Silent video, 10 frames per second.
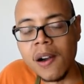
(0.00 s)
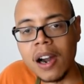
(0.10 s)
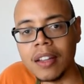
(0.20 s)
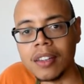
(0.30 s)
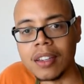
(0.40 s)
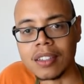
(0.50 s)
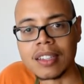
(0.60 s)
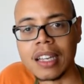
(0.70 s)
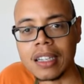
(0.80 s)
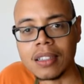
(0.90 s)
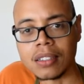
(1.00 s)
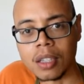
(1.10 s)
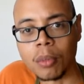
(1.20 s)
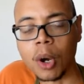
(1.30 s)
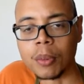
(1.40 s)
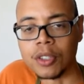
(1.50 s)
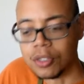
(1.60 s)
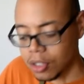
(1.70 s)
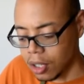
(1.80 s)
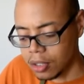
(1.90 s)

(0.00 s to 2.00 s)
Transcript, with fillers: and then the tanginess of the barbecue sauce.